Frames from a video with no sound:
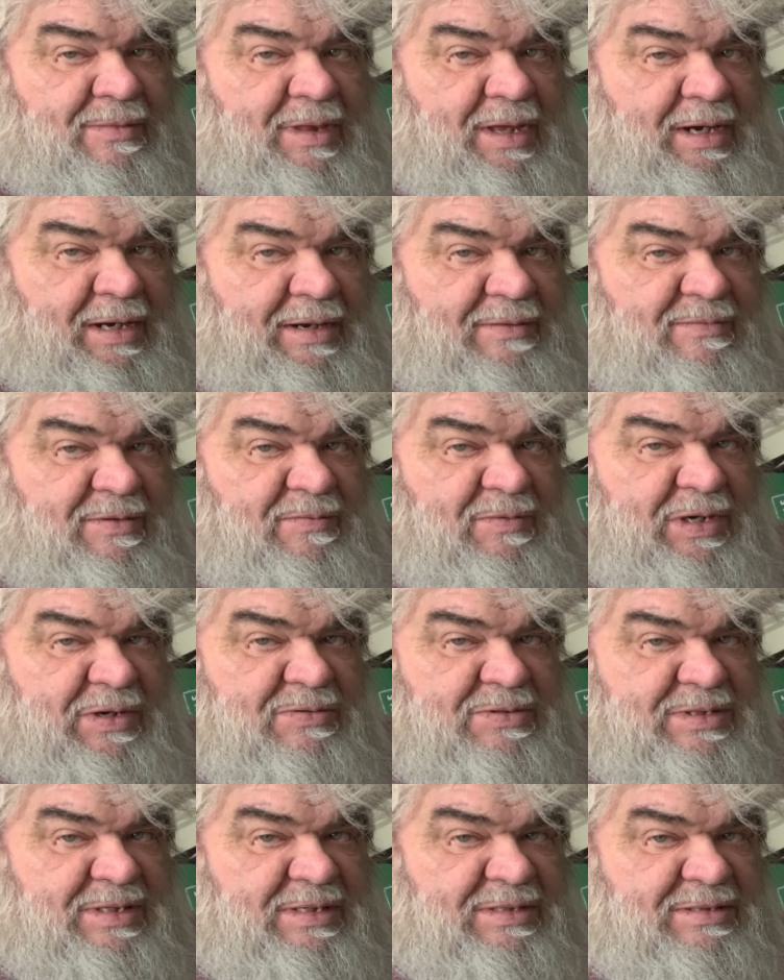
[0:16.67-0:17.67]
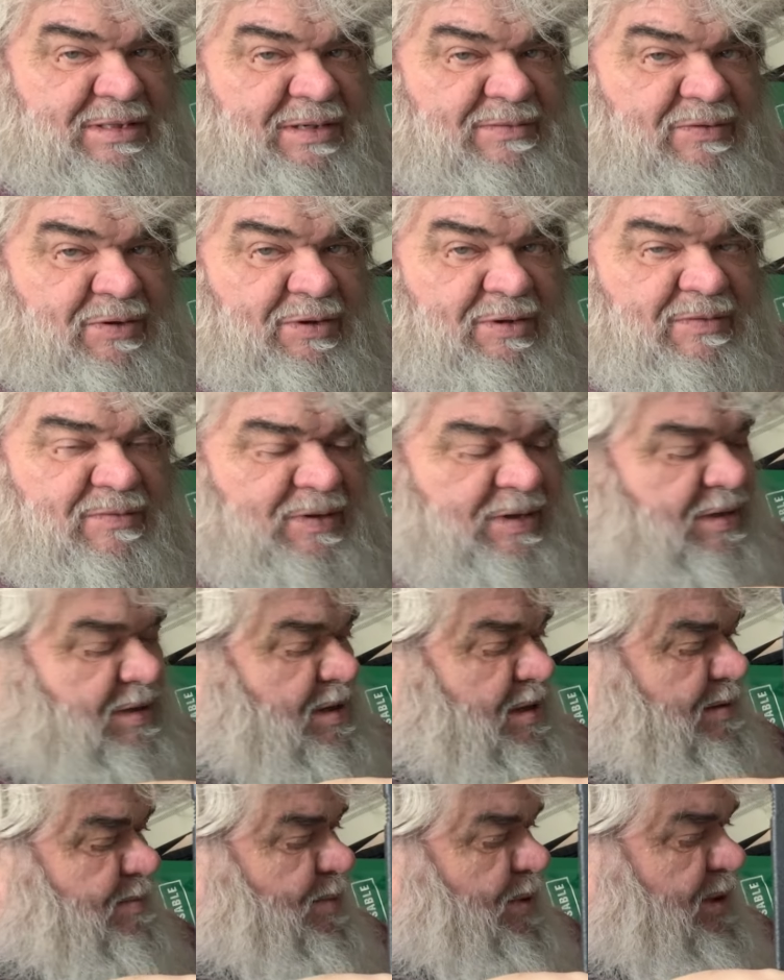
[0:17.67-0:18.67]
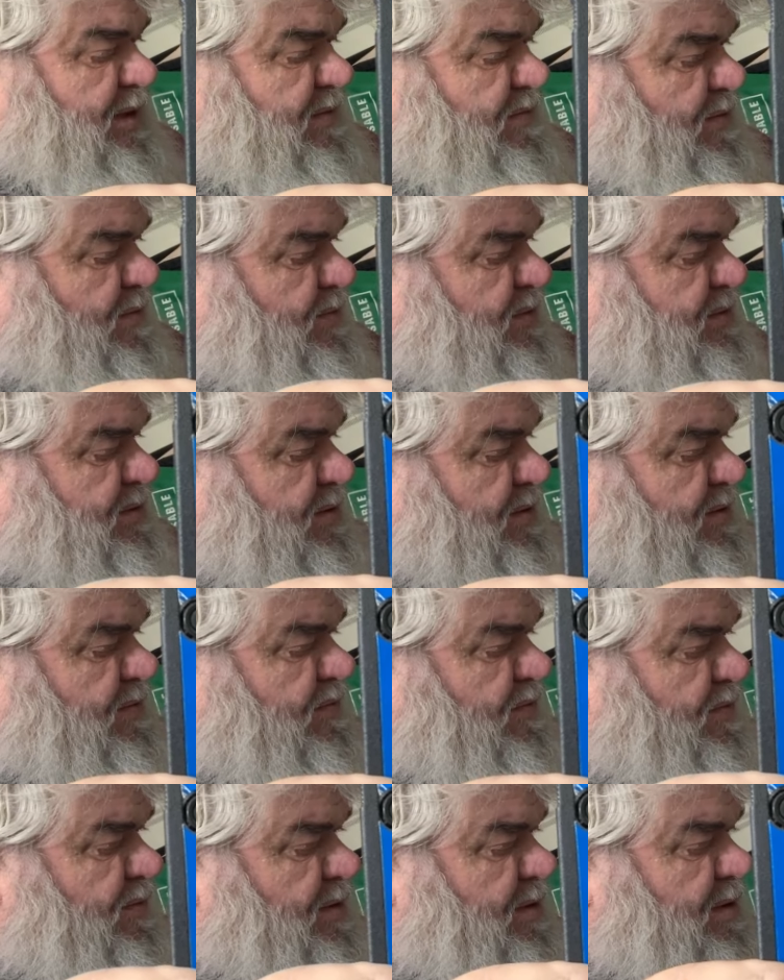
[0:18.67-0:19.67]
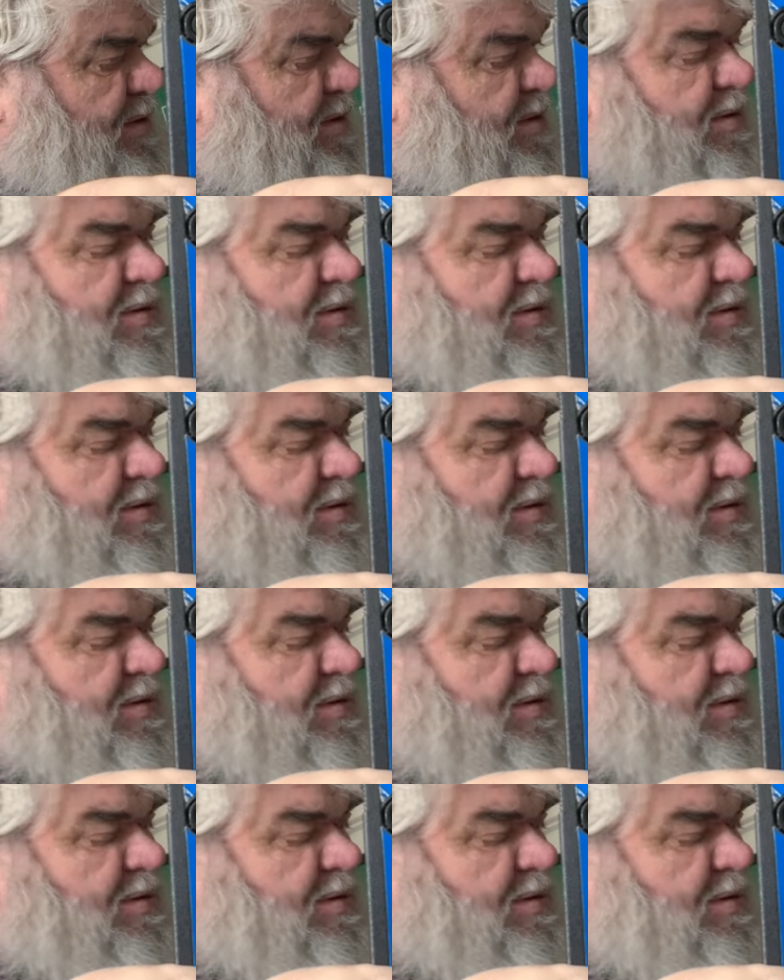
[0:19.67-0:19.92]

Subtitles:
I have never used this. I've heard of it. I believe it was good for